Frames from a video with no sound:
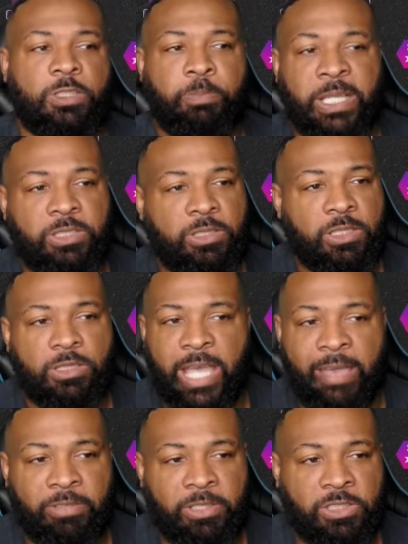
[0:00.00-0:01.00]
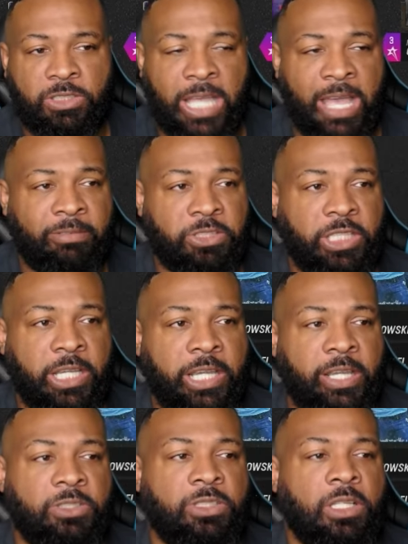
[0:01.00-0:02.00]
Specialists haven't haven't
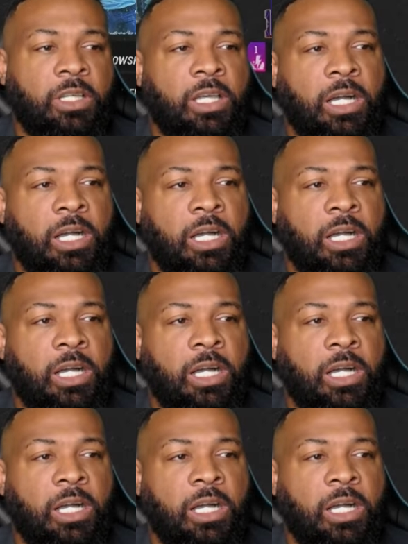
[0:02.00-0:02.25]
changed.